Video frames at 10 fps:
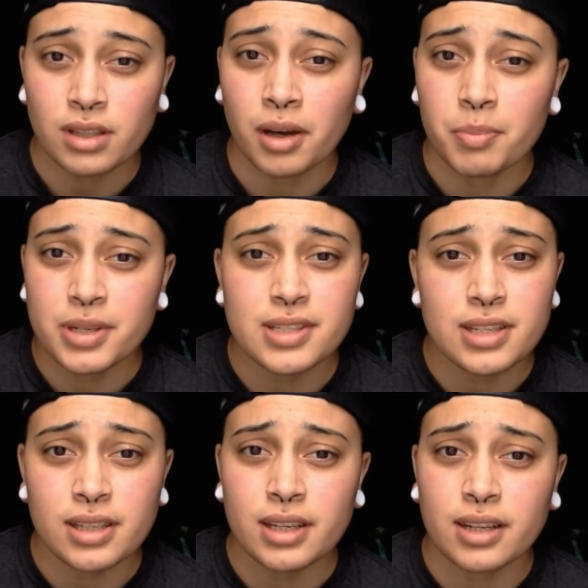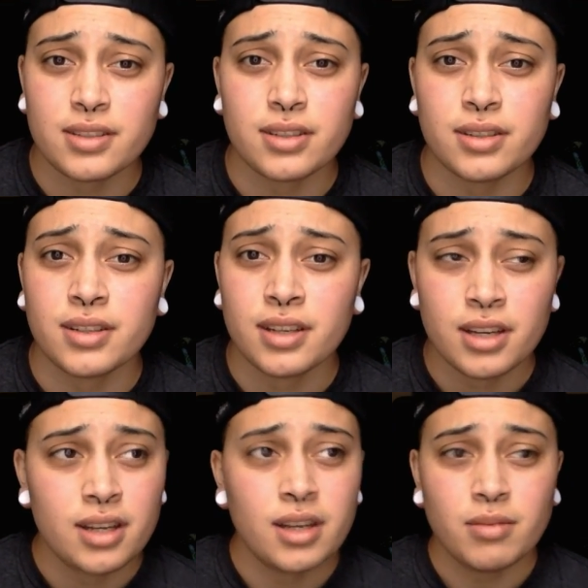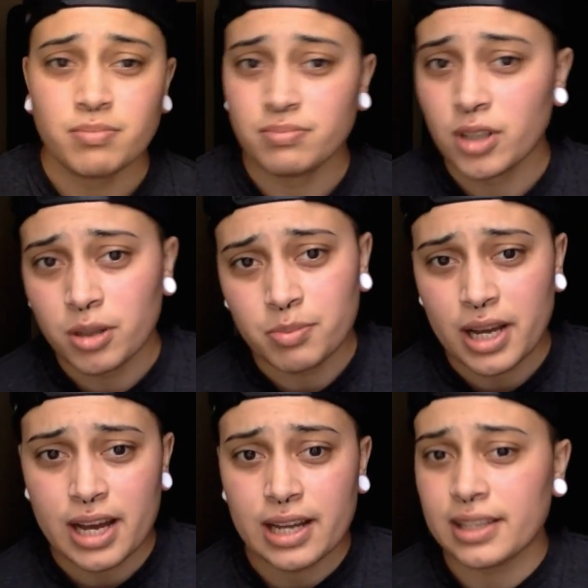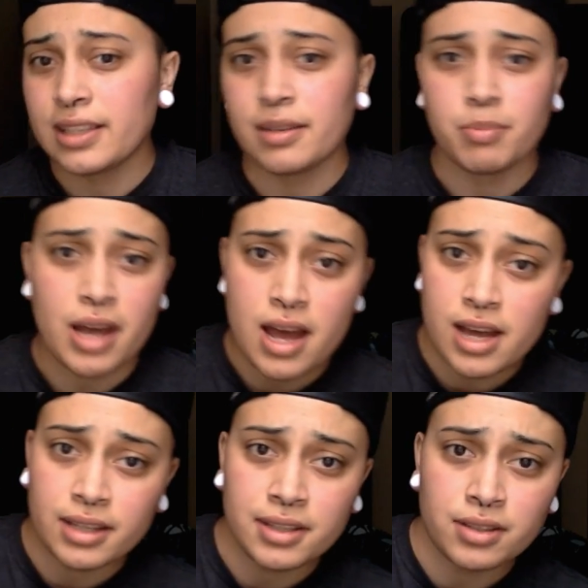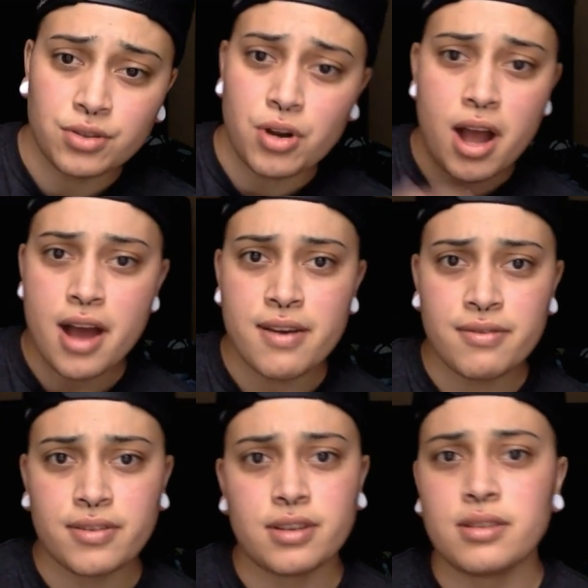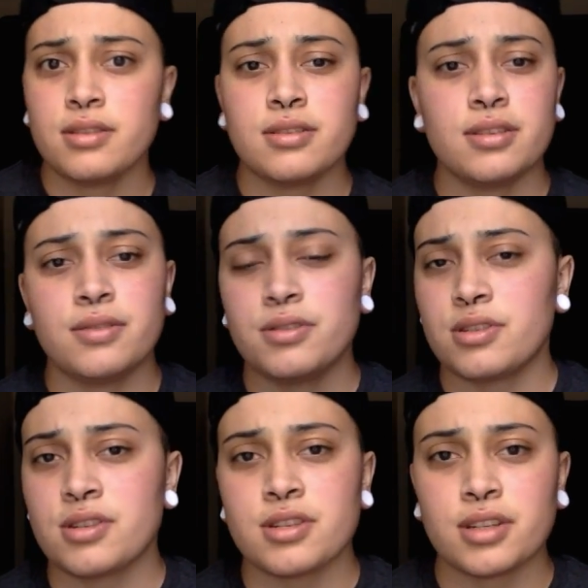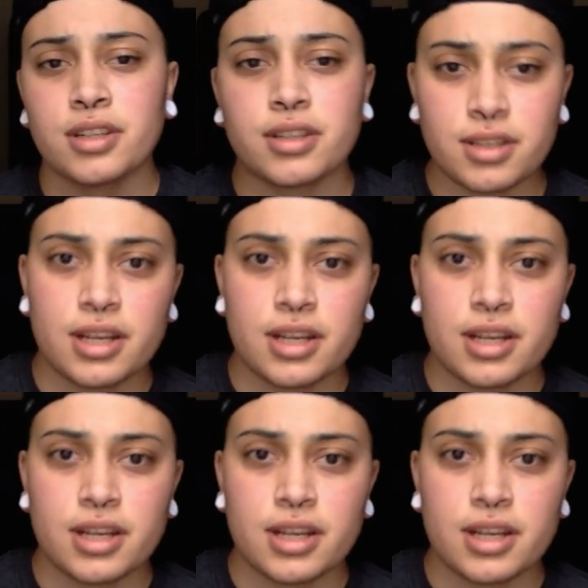got busy, had to unpack and pack and drive, and it was just like